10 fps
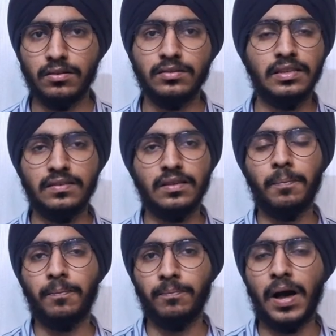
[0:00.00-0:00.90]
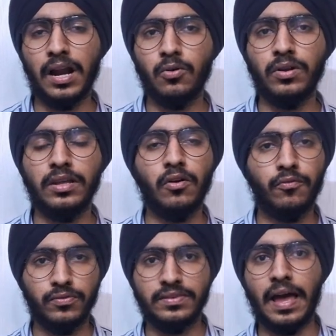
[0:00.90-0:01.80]
This is a part only of
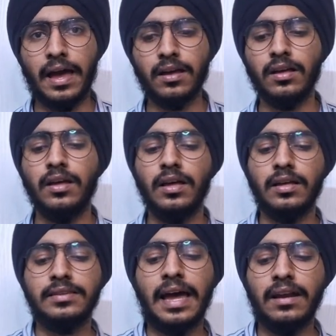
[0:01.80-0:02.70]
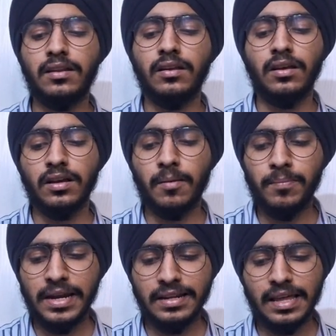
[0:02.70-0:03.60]
stack, that
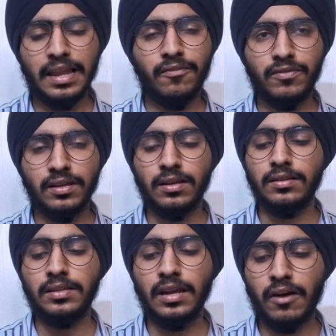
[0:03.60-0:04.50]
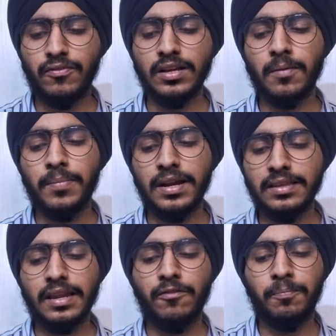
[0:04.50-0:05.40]
complete the left, then after
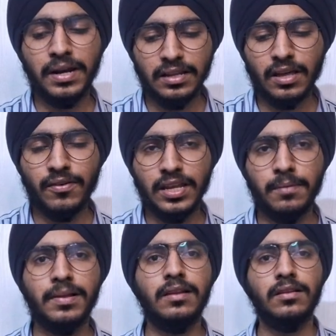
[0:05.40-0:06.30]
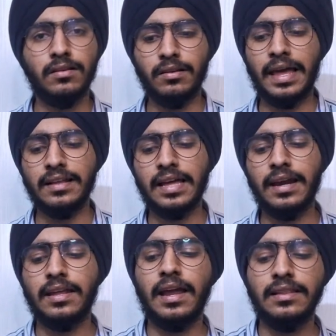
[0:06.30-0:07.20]
completing the left, print the variable like
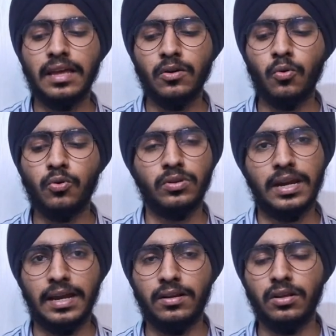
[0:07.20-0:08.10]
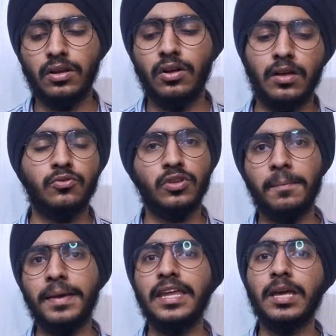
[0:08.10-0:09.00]
that, and then go to the right. So the
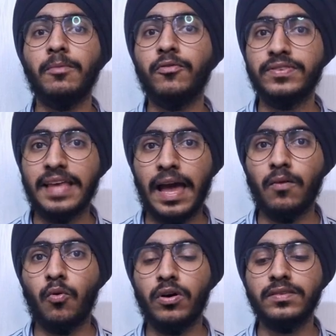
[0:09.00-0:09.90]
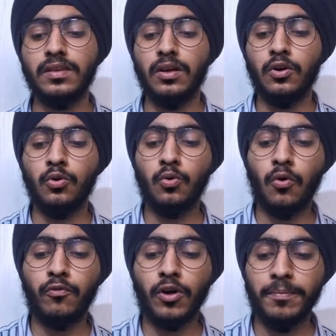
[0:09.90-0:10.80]
main aim of stack was to
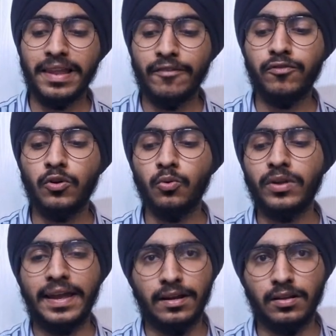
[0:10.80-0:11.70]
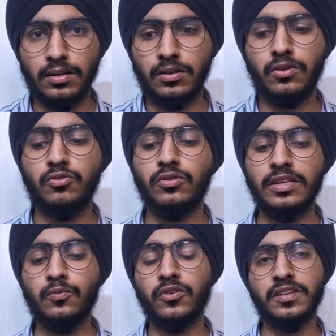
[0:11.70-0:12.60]
go from left to right. So
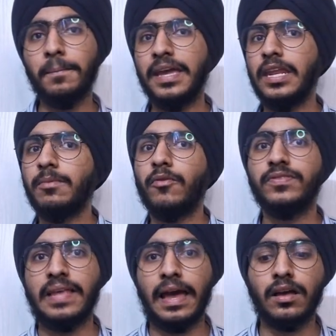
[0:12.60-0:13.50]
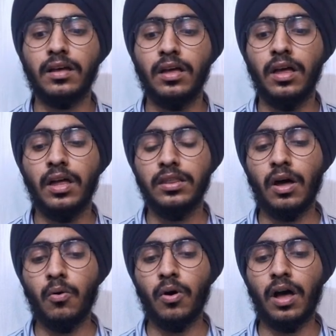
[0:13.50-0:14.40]
this was the main aim of stack.
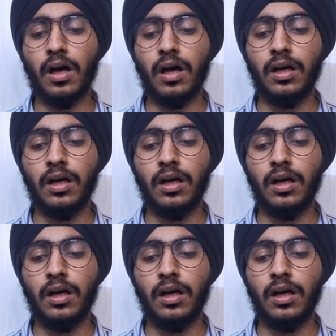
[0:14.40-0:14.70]
Now,